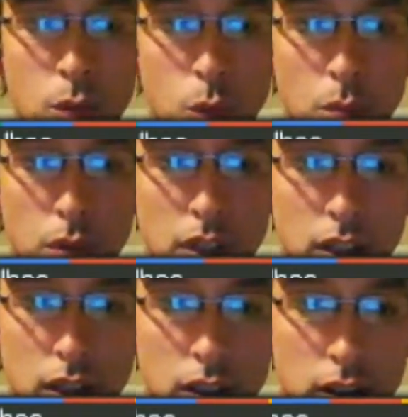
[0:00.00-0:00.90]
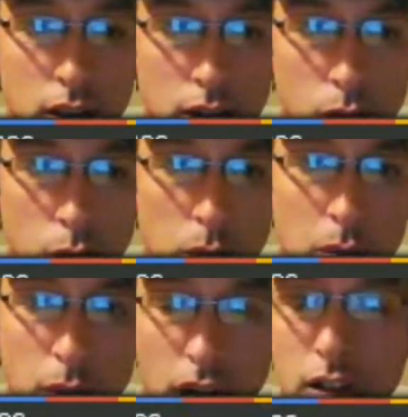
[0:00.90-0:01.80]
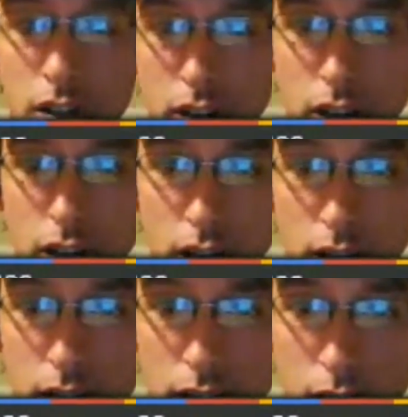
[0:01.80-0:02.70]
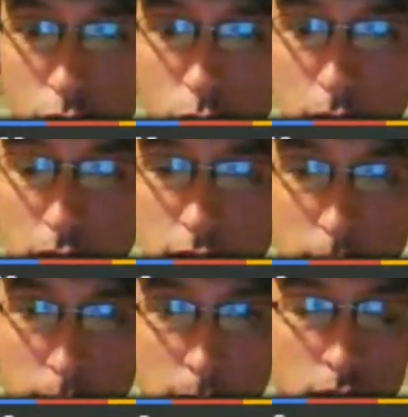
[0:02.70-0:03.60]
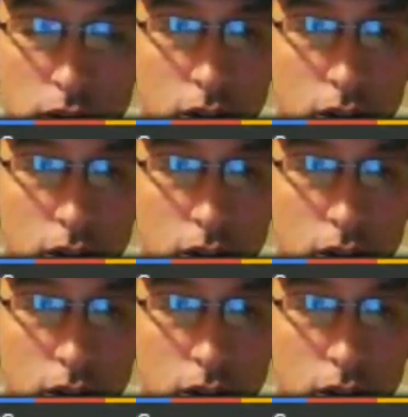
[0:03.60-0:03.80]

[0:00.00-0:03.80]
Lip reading: would be better than a Chrome base type option,